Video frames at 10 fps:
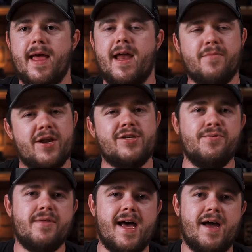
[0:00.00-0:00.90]
and I'm going to
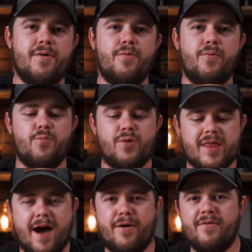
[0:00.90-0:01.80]
do that
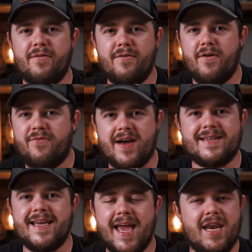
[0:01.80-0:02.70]
without
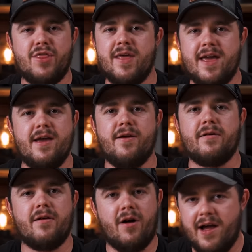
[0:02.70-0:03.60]
affecting anything here.